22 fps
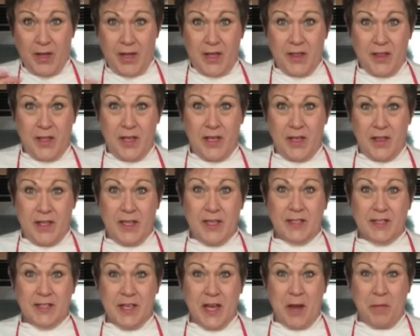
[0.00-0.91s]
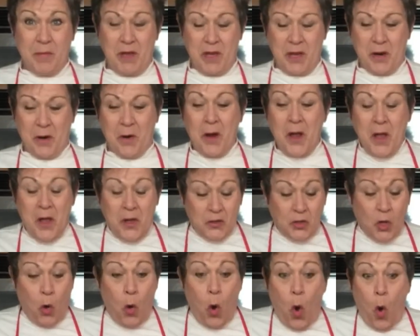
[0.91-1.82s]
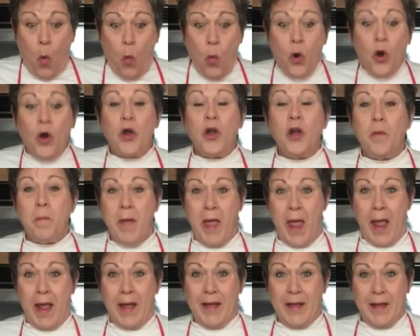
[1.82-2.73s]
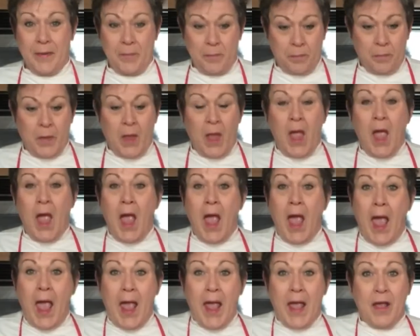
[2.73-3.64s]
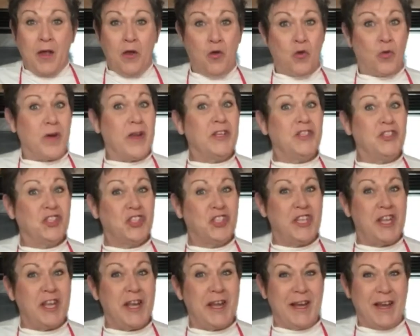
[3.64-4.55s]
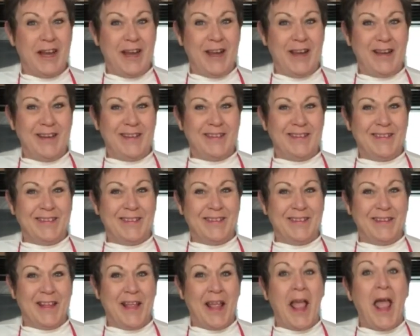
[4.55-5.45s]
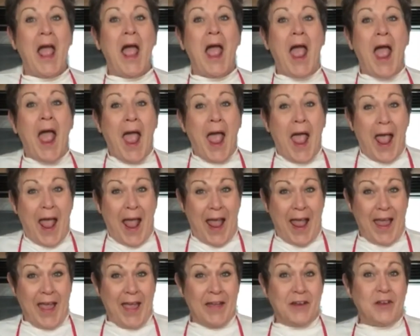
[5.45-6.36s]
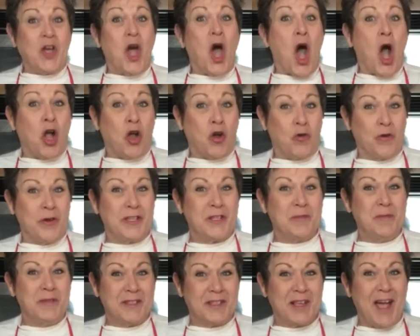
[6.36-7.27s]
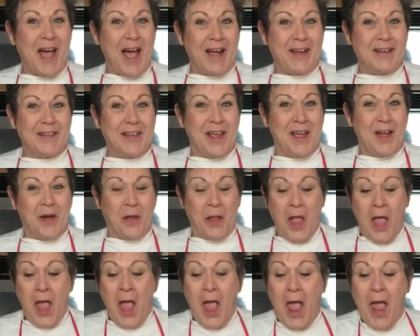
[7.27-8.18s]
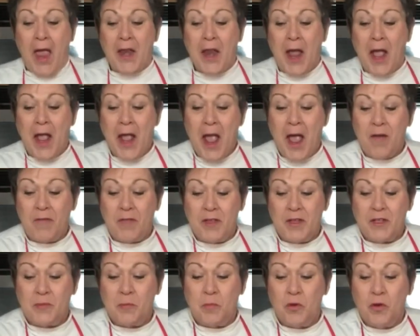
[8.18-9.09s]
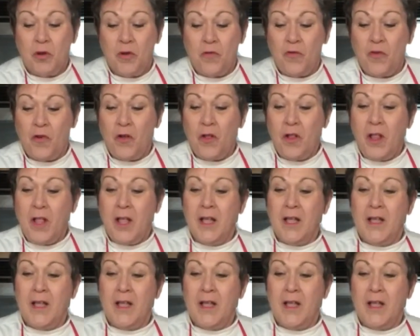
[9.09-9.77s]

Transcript: this time of year. So we're going to make a Grinch teeny and a Christmas cocktail. And I have these beautiful